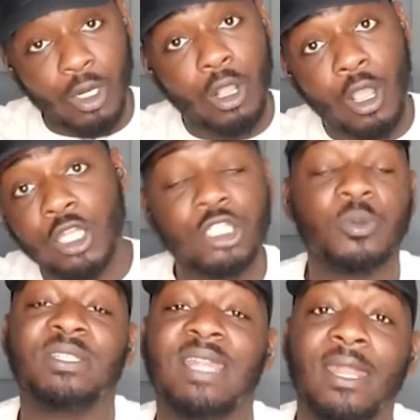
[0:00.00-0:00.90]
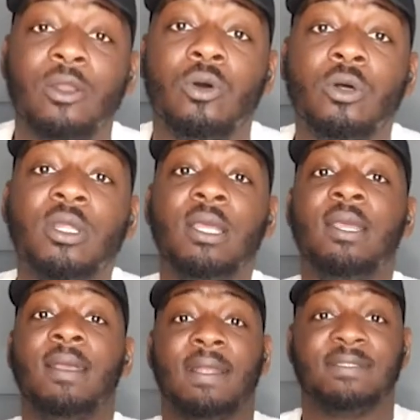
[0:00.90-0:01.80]
gone to his landlord
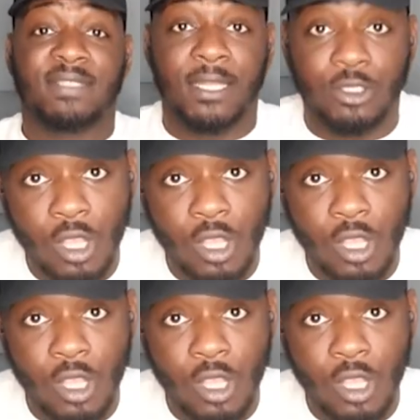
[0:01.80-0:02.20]
and said,